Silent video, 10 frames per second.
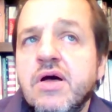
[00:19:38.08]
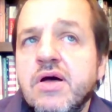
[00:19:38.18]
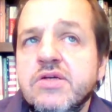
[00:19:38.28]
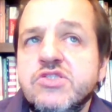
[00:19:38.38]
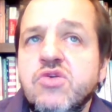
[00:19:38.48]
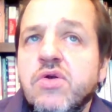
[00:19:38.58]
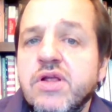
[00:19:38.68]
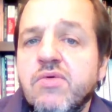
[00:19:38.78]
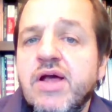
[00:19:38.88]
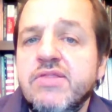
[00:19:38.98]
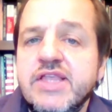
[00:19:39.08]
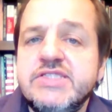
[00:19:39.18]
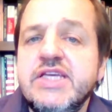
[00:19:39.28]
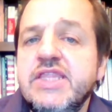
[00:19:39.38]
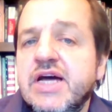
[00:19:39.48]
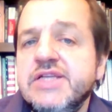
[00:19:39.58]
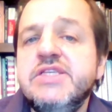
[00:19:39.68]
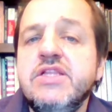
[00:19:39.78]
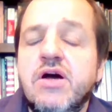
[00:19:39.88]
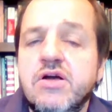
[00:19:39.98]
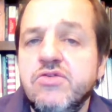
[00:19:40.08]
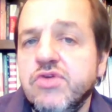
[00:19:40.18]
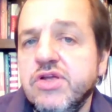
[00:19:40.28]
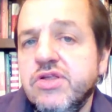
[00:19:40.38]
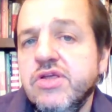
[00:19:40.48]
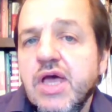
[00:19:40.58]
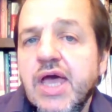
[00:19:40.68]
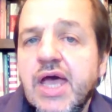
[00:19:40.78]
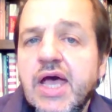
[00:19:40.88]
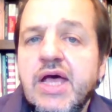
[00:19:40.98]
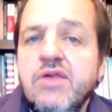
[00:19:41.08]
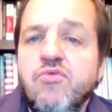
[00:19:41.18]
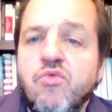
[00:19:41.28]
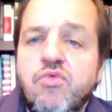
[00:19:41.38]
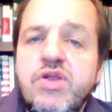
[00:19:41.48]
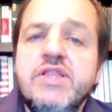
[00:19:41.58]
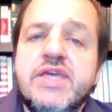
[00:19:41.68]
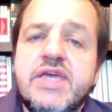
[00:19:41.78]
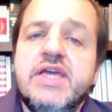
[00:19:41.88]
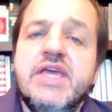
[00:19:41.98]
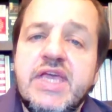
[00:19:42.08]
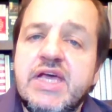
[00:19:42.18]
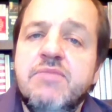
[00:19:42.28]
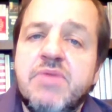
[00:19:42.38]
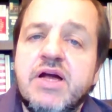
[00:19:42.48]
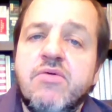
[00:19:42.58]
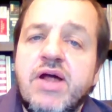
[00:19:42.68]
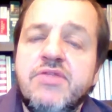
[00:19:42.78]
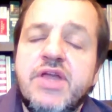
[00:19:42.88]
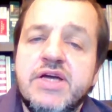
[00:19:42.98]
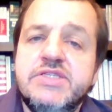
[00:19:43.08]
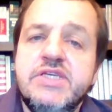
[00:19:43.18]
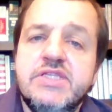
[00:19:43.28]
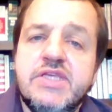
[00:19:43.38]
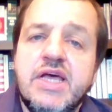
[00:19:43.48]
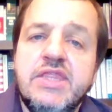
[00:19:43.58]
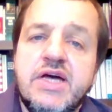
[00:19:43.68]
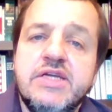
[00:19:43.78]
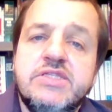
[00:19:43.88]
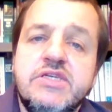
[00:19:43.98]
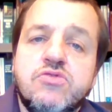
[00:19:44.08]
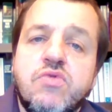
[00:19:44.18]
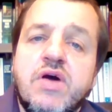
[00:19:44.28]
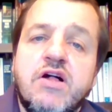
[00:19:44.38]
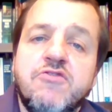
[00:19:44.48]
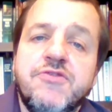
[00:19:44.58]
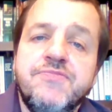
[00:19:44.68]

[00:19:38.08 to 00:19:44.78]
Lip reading: starting around, let's say, 1900, and really kicking in by around 1910, 1912,